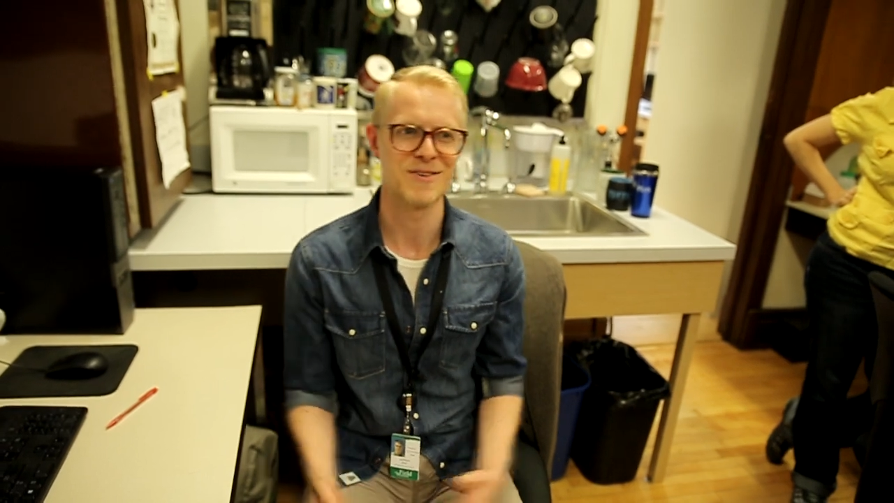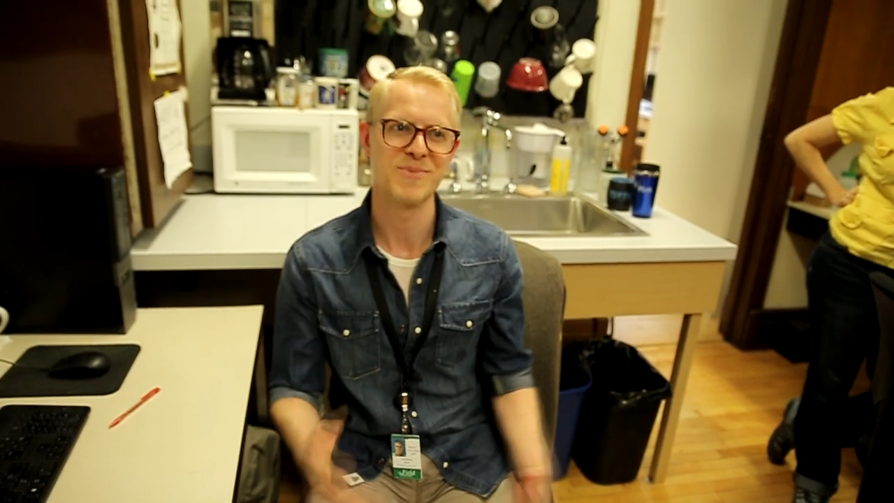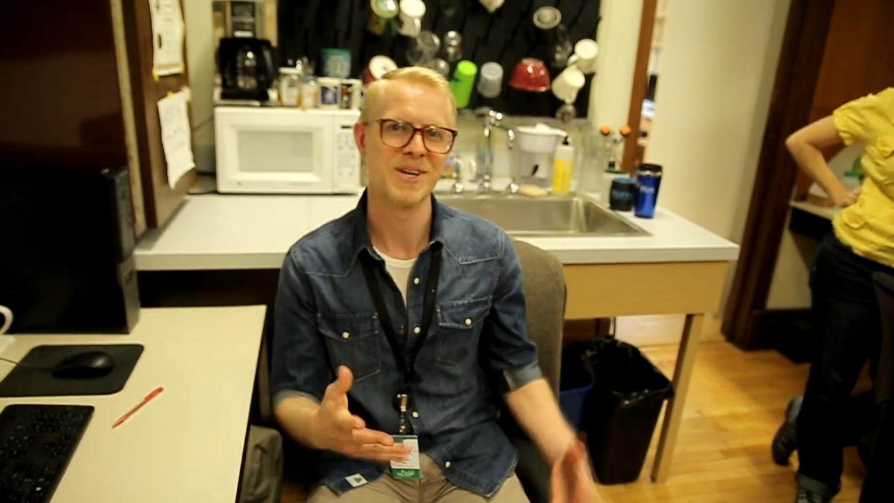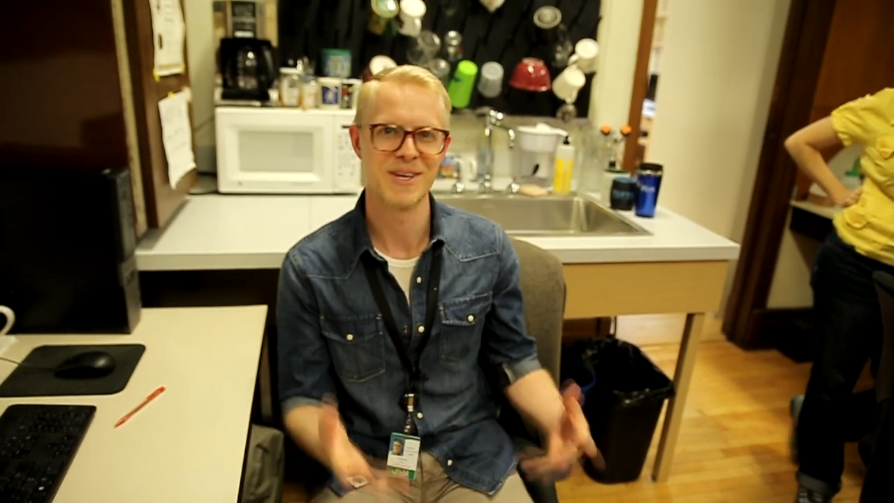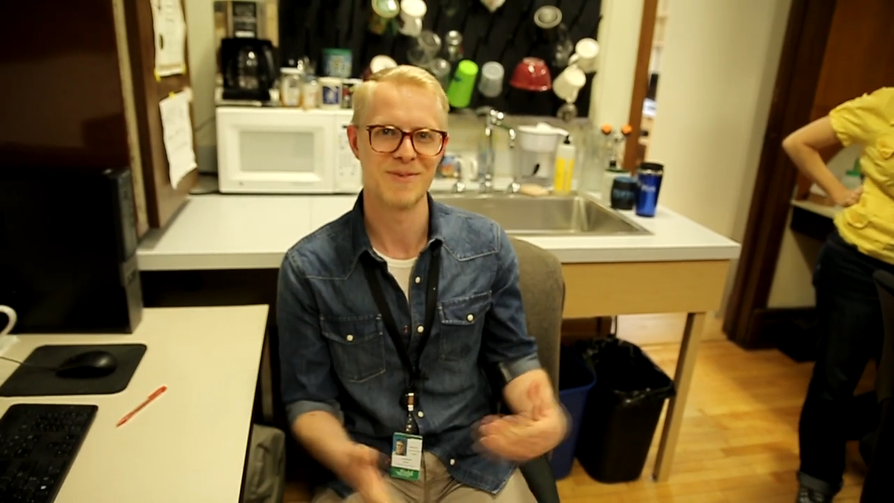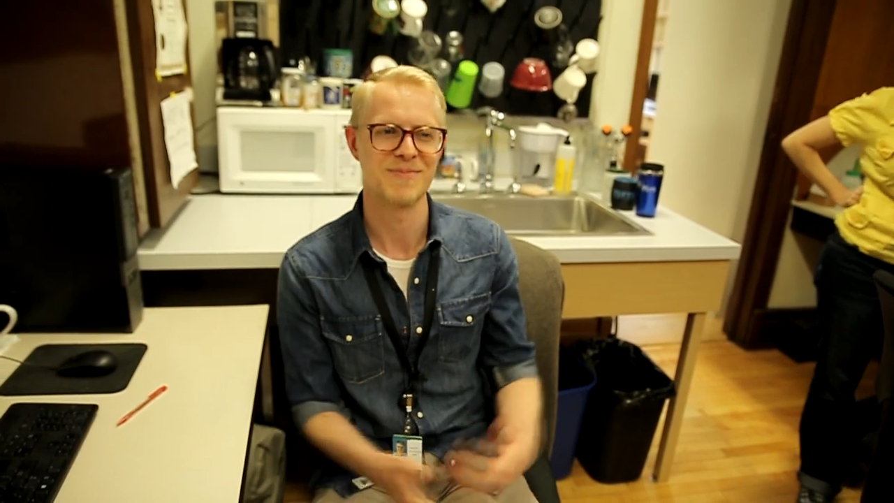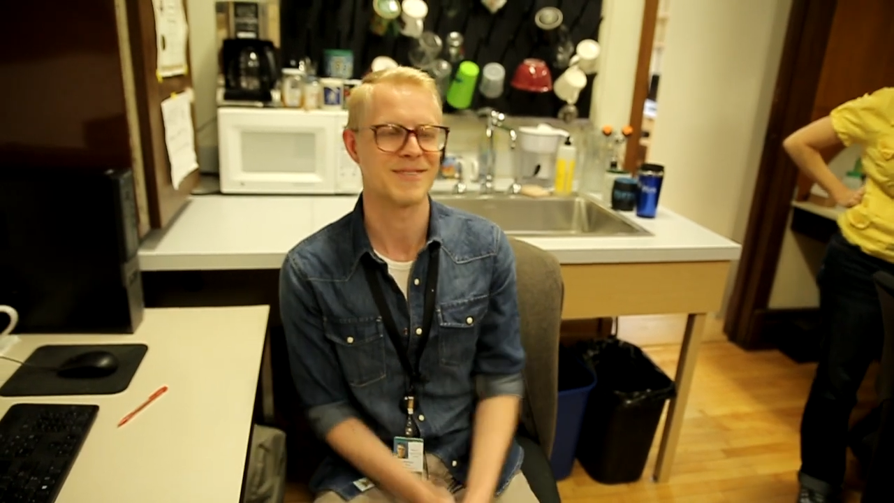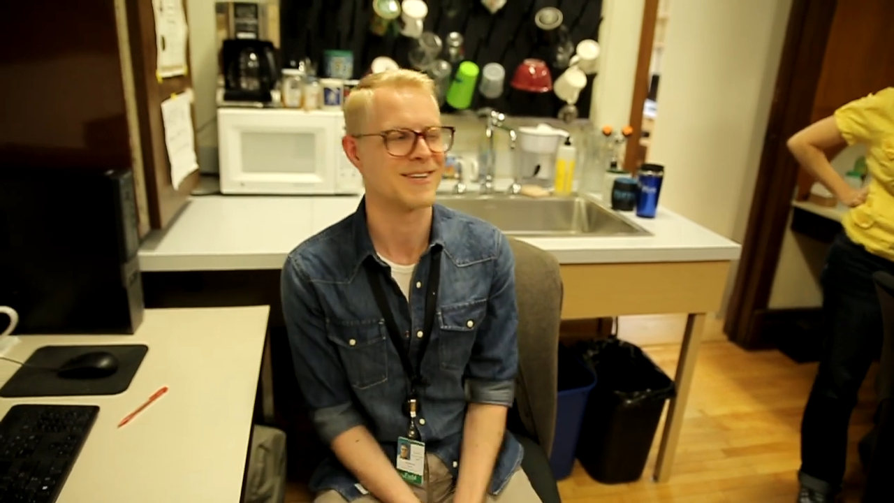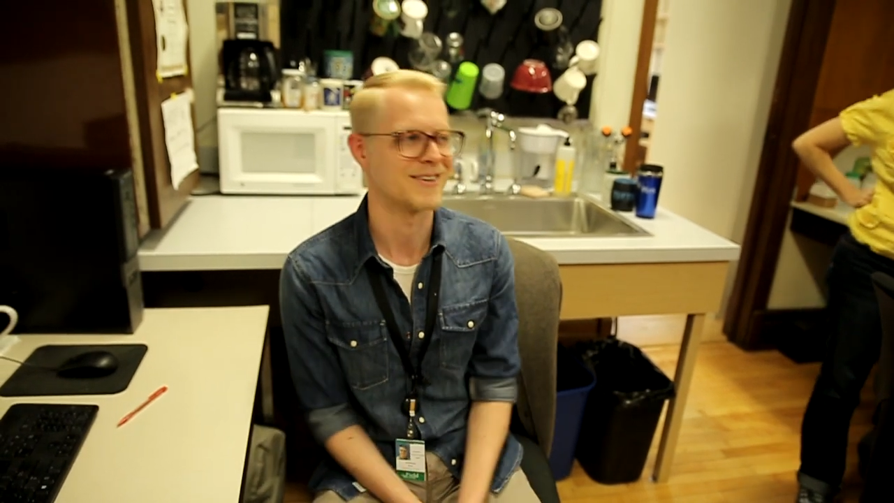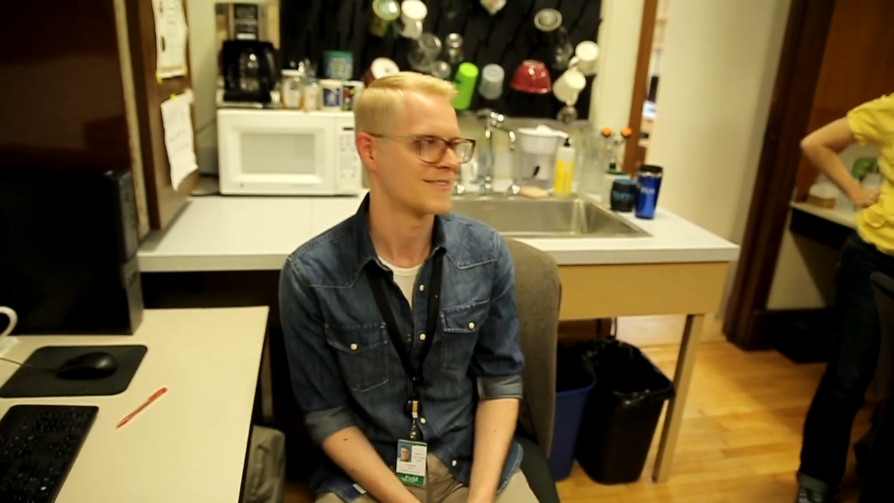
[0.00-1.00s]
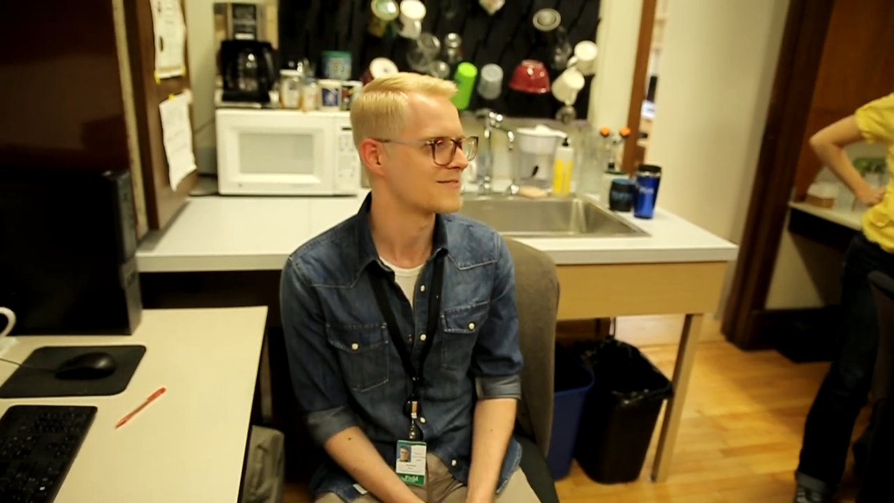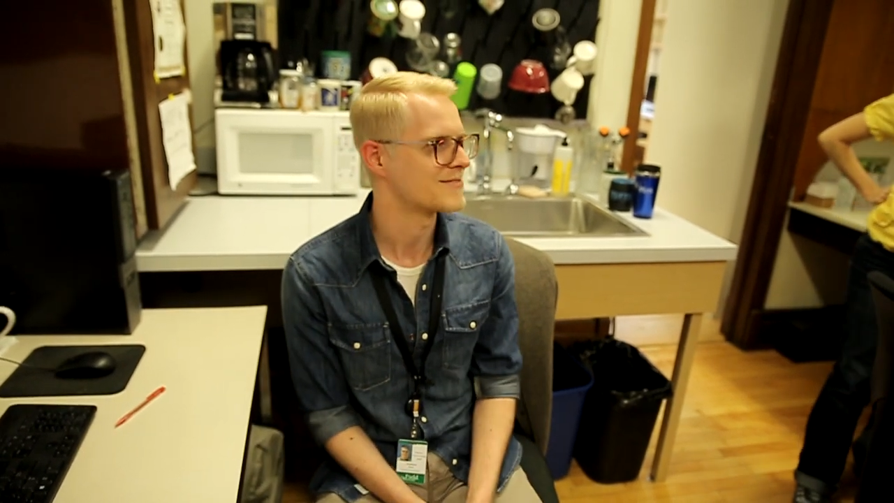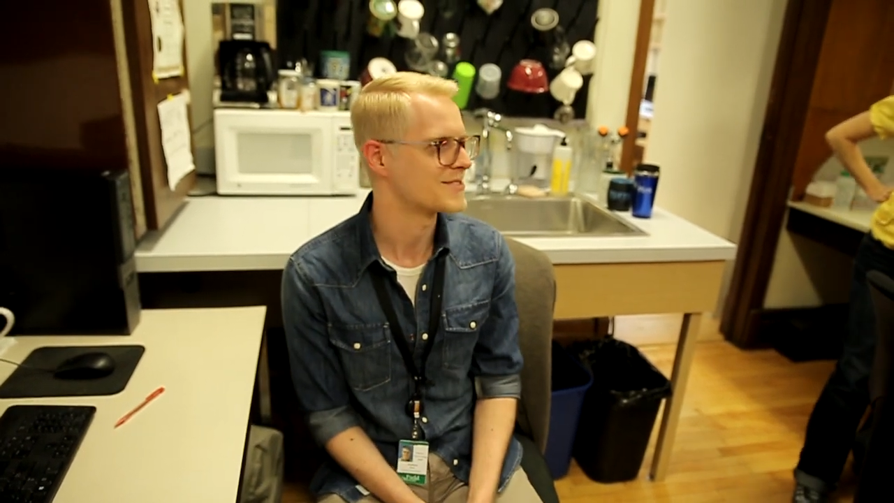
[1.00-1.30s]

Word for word: medium to